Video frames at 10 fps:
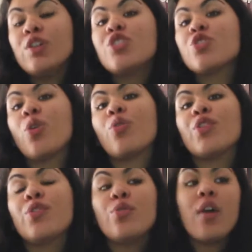would show
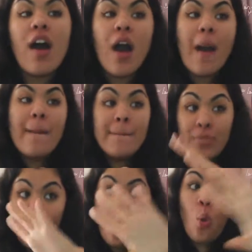you
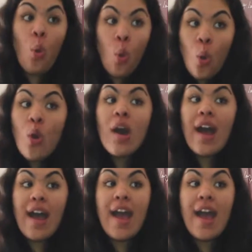the whole